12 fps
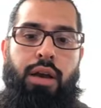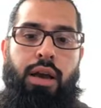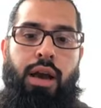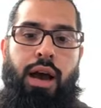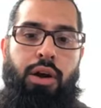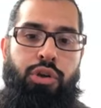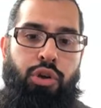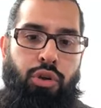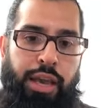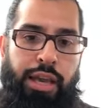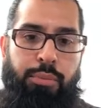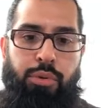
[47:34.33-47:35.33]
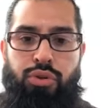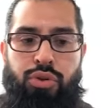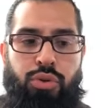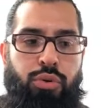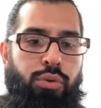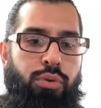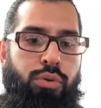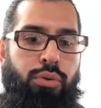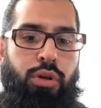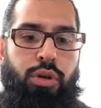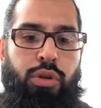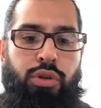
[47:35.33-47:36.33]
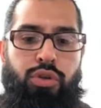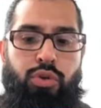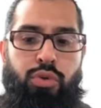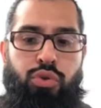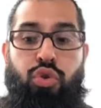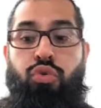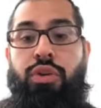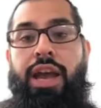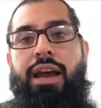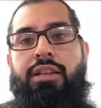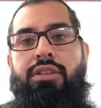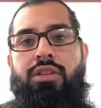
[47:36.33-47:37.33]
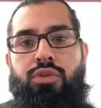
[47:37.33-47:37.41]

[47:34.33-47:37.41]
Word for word: how you're able to to to react